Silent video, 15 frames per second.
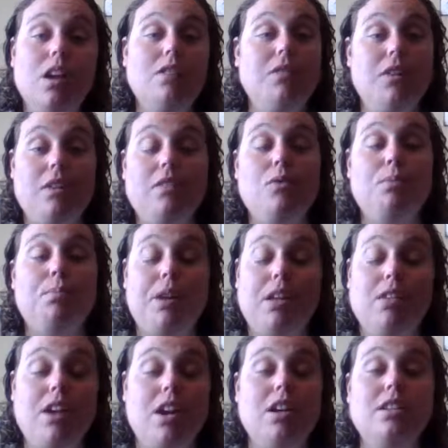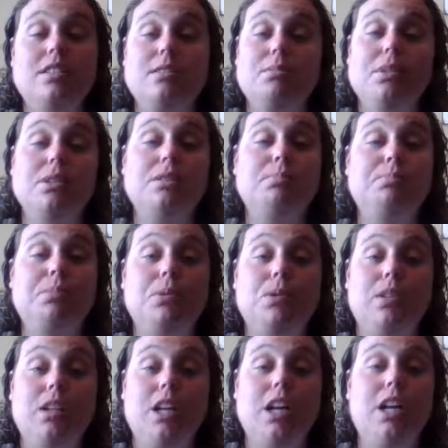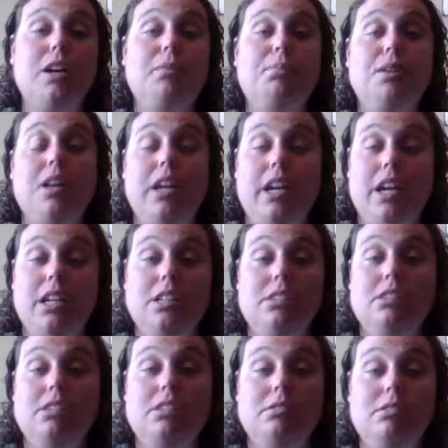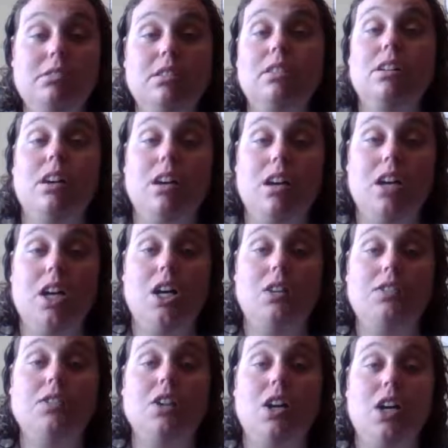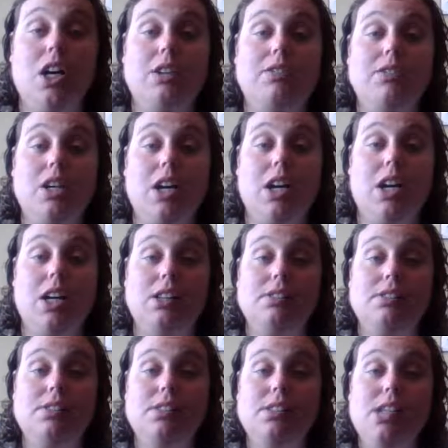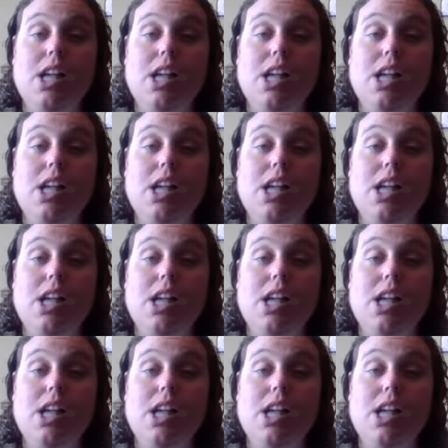If you've ever been there, it's the most boring place. Golf, golf, golf.